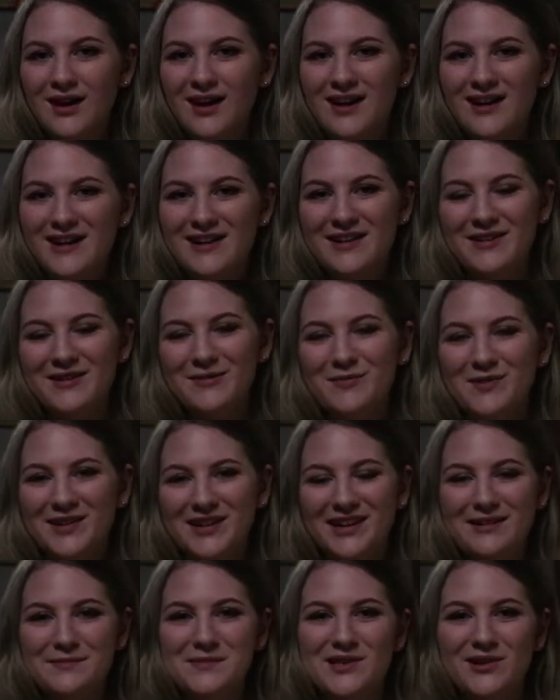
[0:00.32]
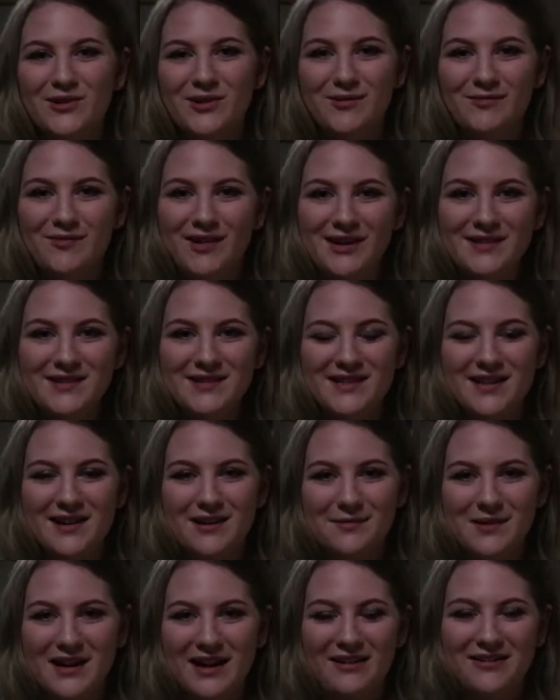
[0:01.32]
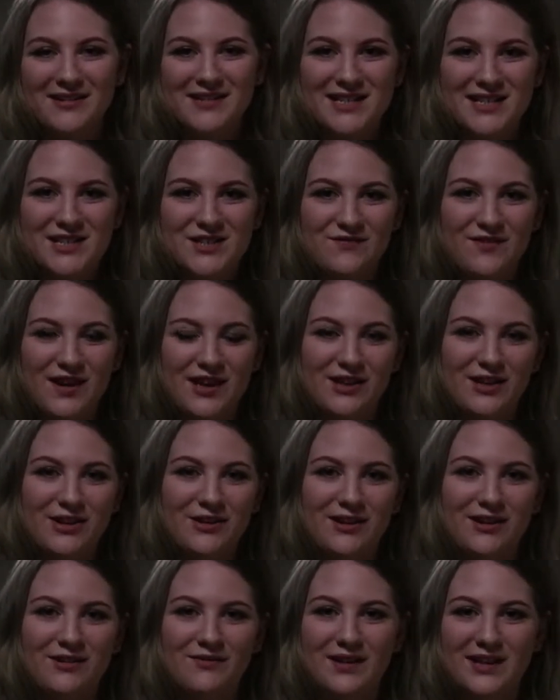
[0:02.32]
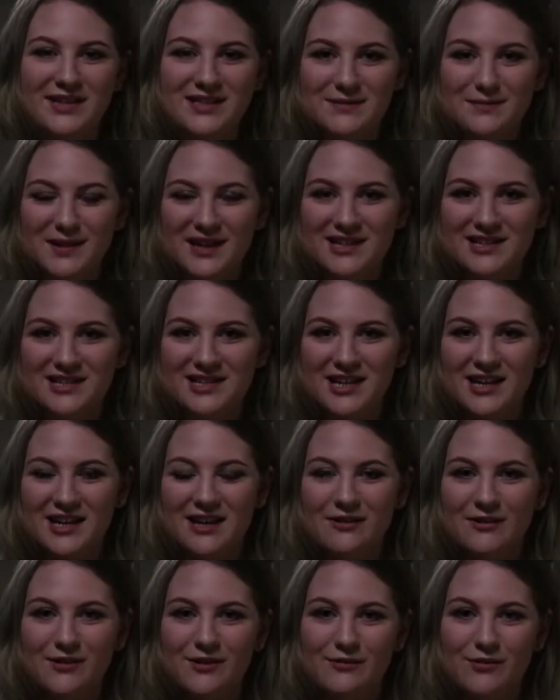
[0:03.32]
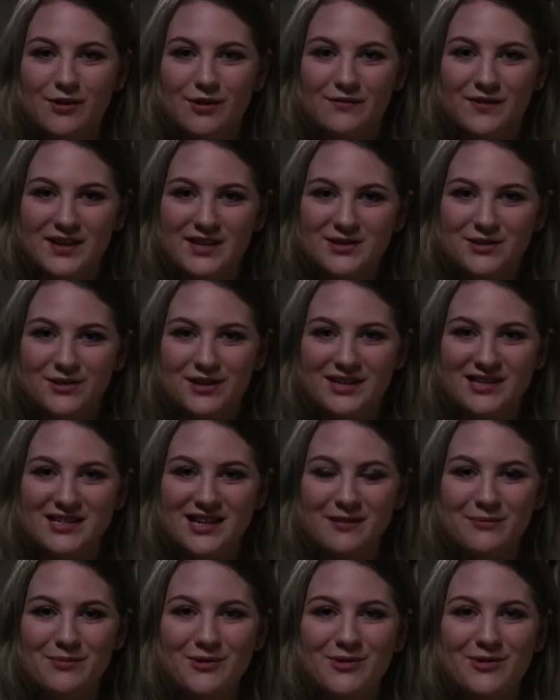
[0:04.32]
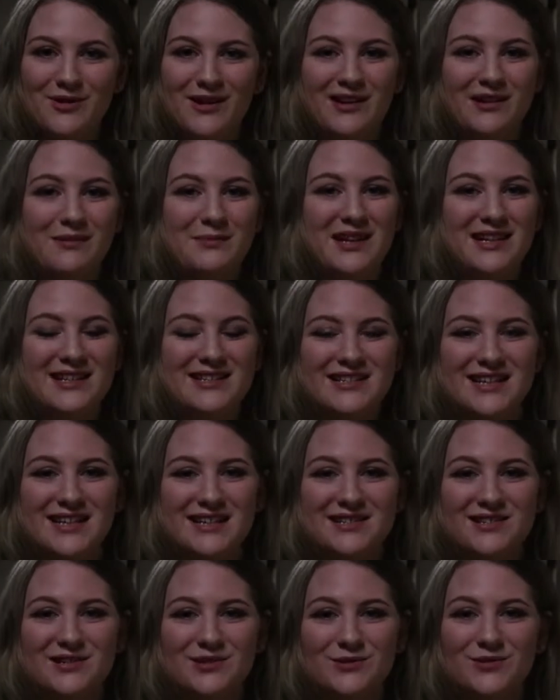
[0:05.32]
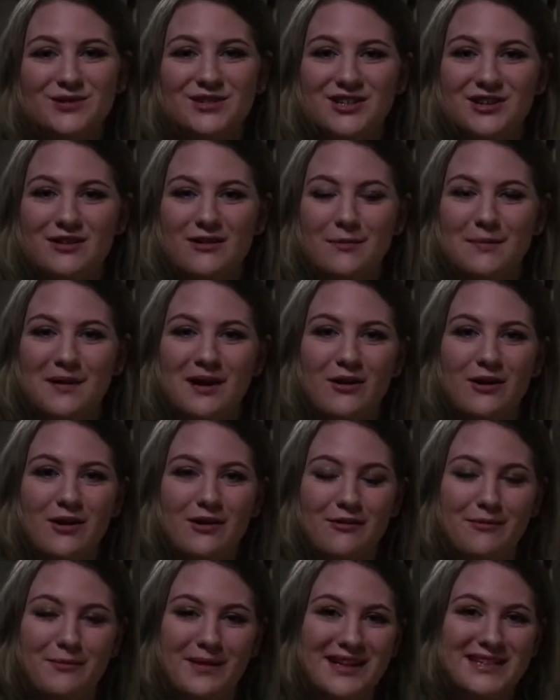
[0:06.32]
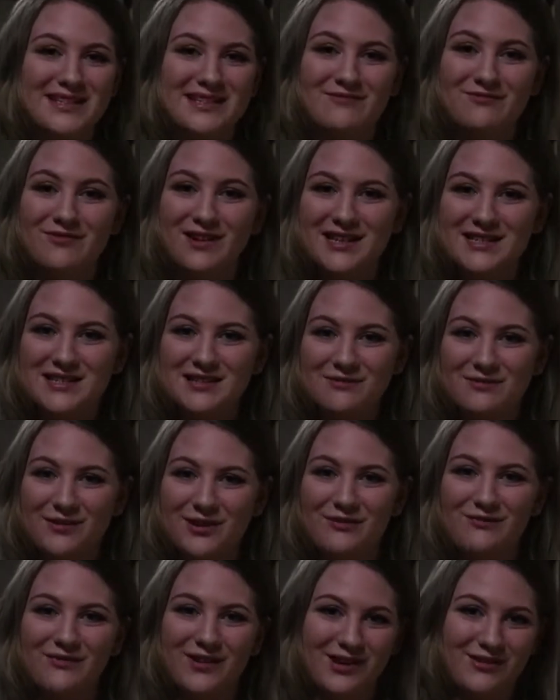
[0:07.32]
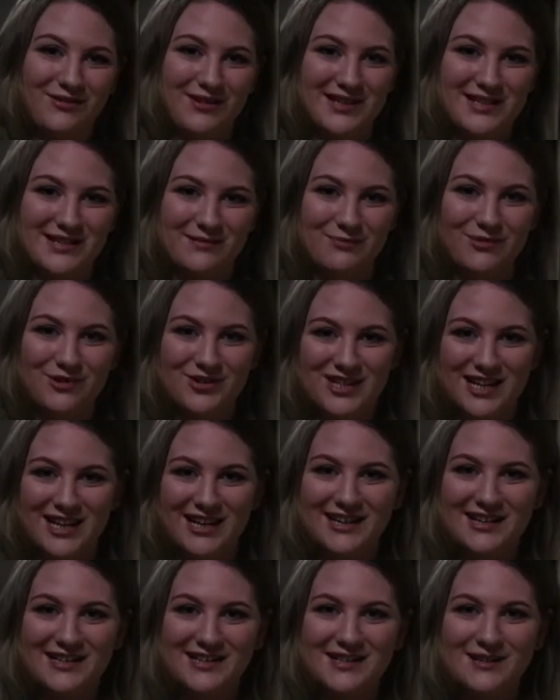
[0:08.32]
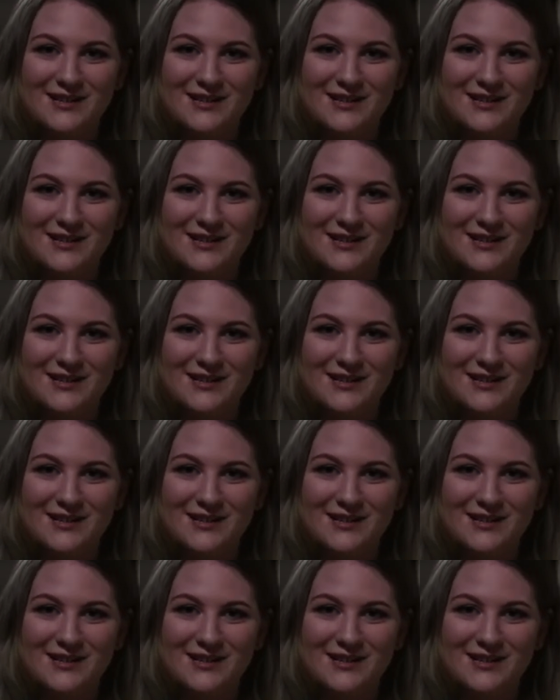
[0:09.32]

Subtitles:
Hi, my name's Rhodes. I'm the Heritage Venue and Events Manager here at the Royal Victoria Chapel, and I'm here today to talk to you about our amazing Raise the Roof fundraising project.